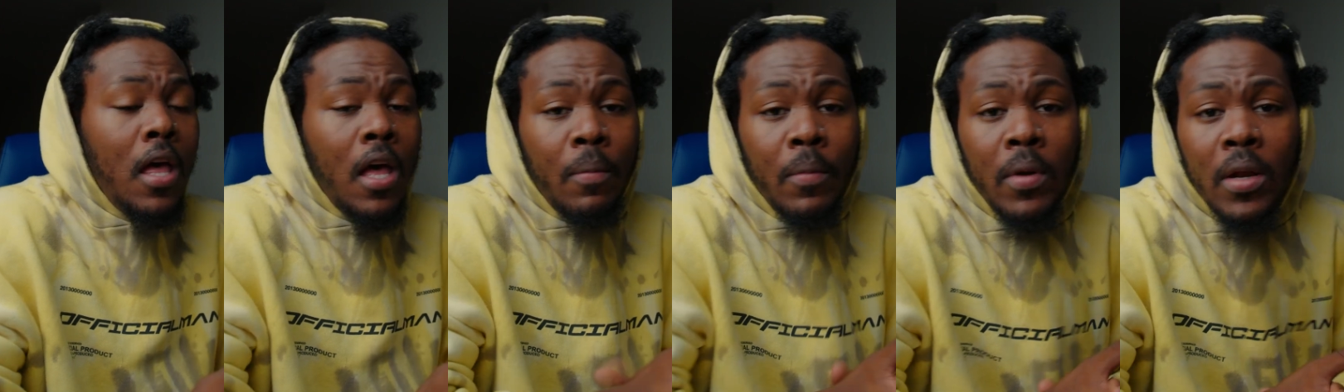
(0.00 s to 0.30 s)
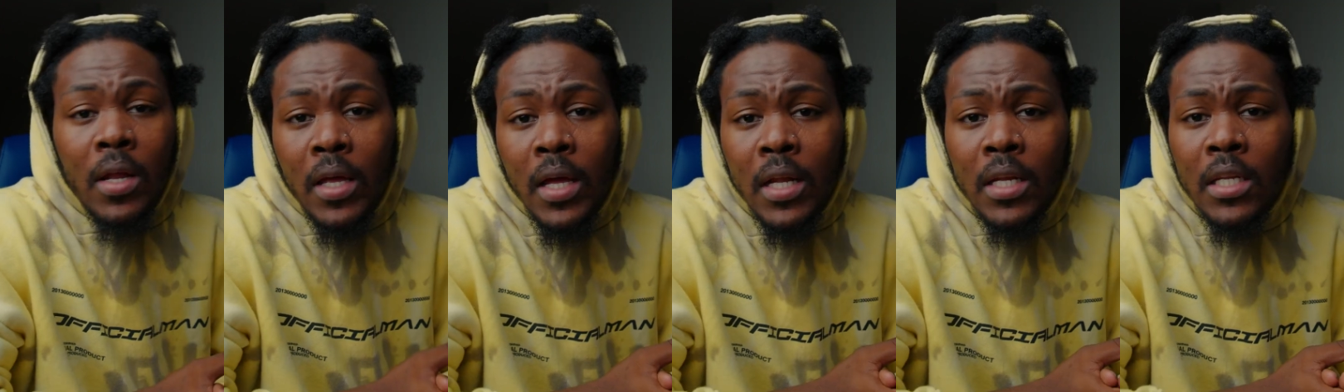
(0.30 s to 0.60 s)
I'm
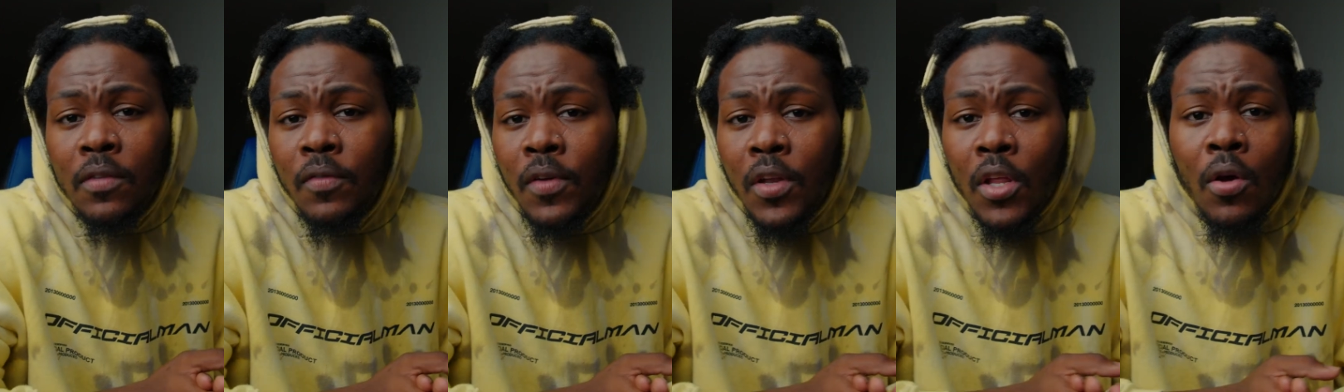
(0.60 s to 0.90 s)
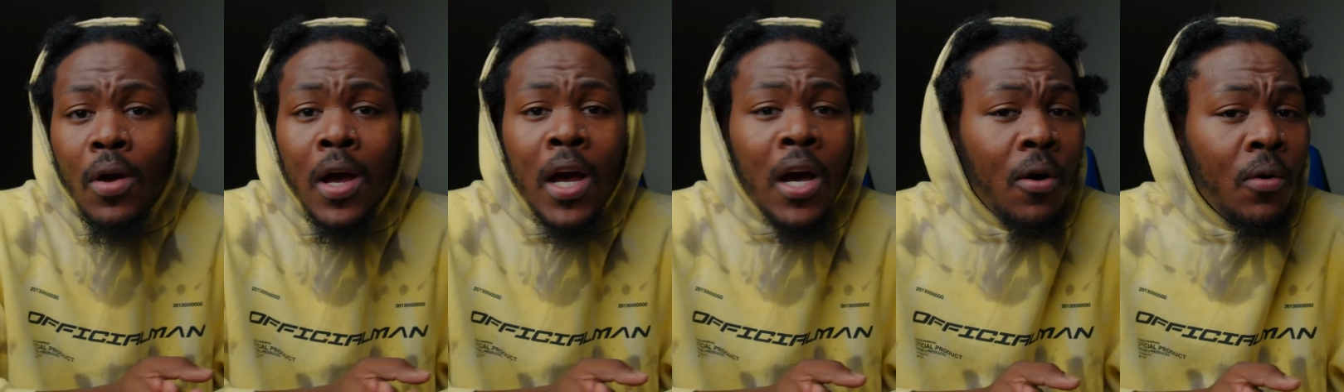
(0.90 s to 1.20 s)
gonna get this
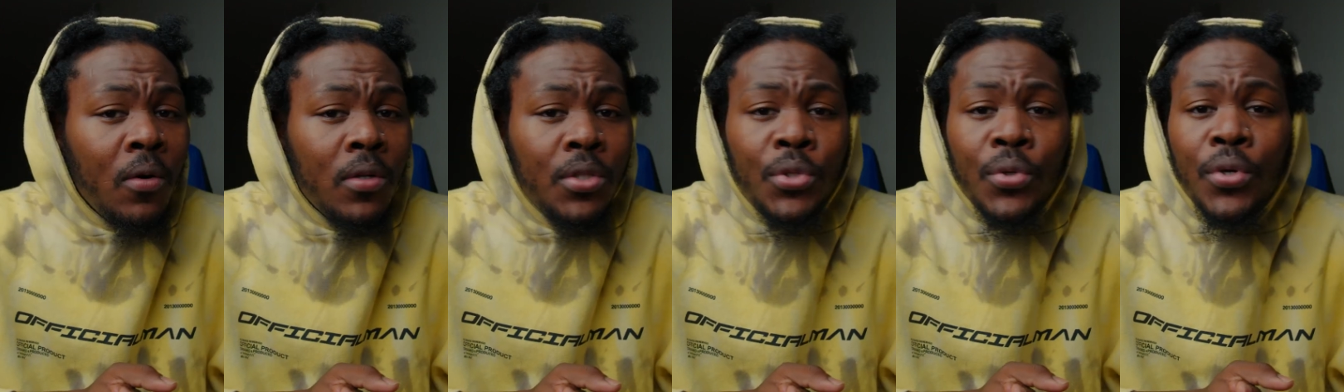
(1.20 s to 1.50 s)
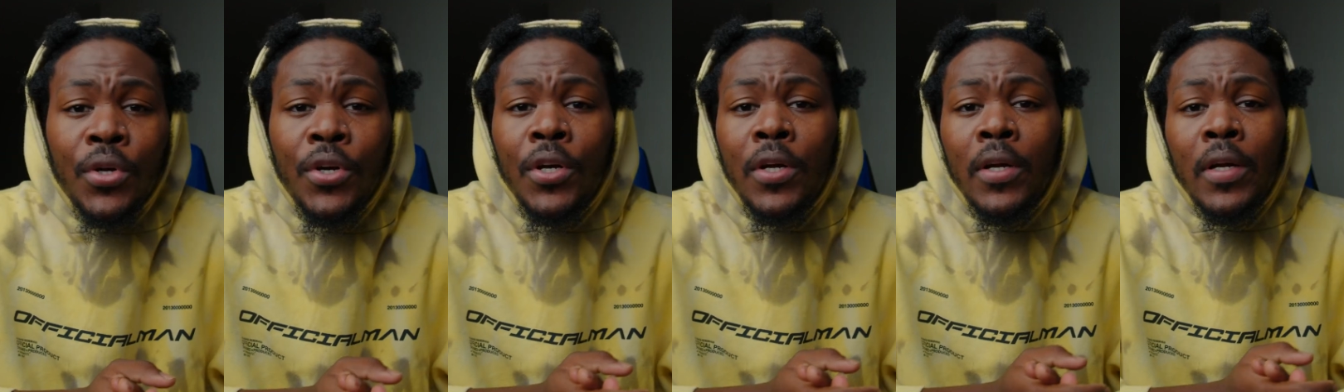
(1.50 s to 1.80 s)
video out to
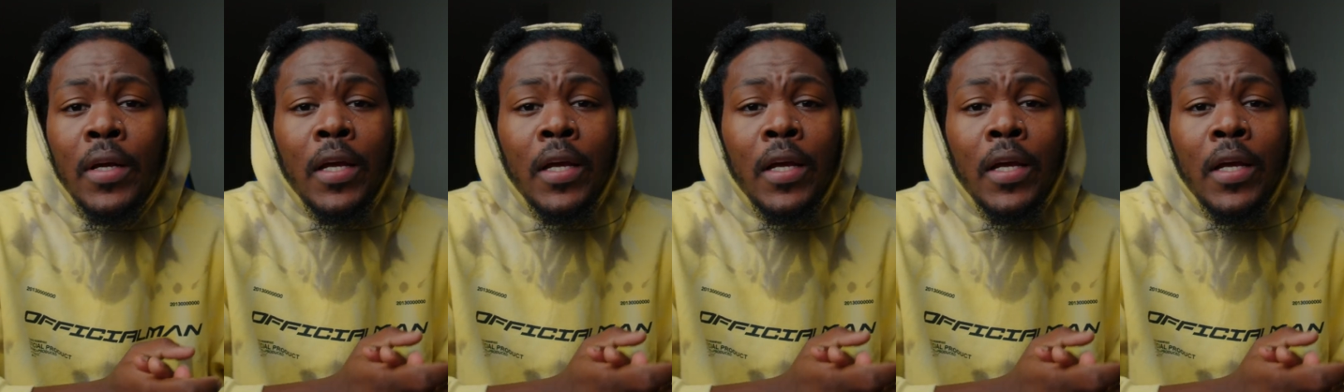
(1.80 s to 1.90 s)
her,